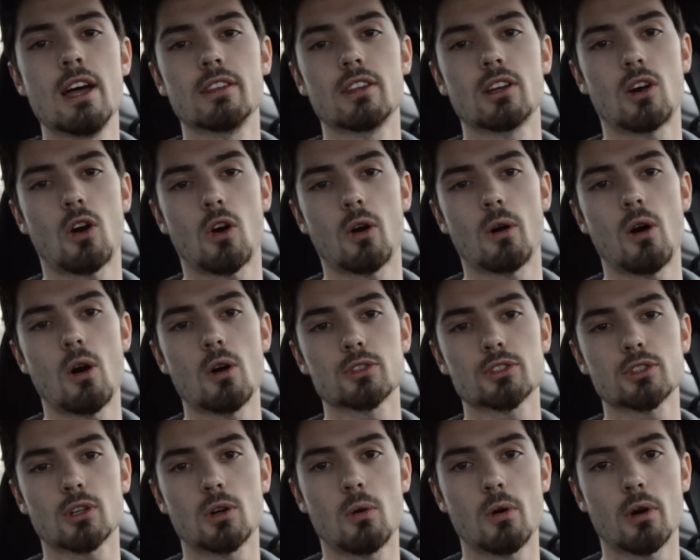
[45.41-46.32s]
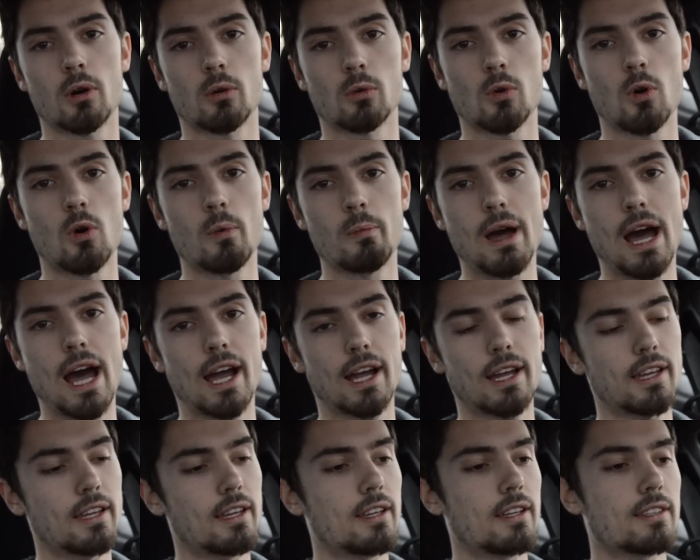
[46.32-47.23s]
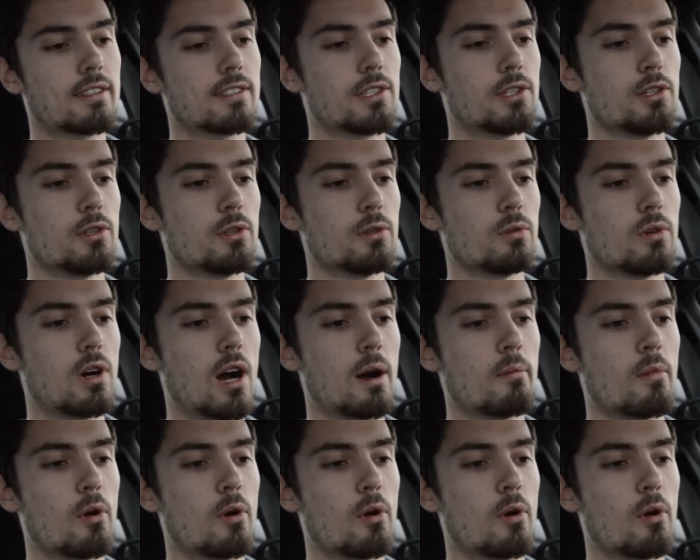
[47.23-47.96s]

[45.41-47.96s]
The car will also go on a rollback to